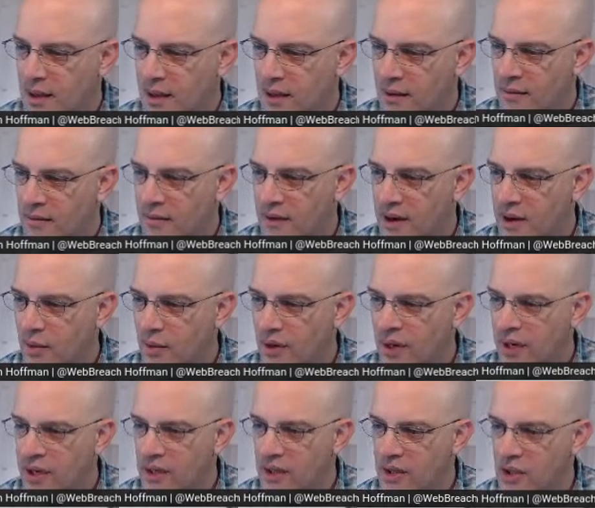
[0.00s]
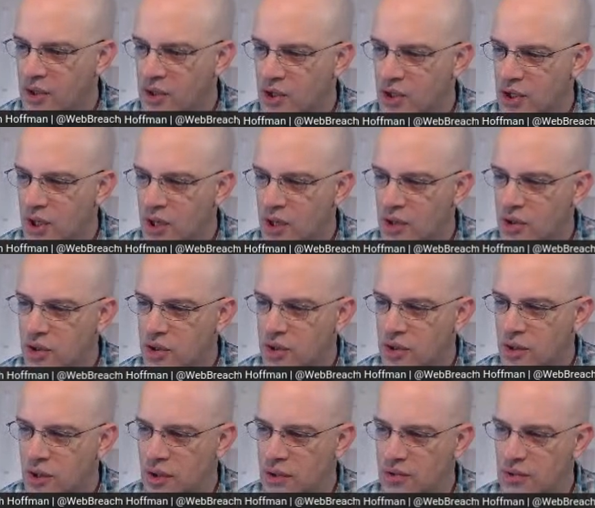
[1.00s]
Find a way to judge
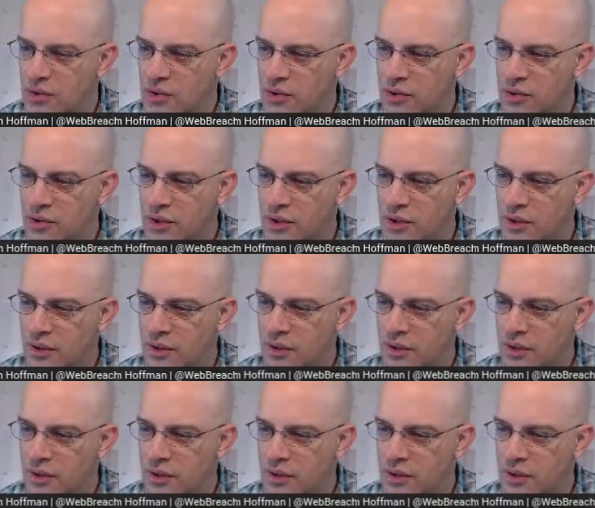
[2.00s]
along the street.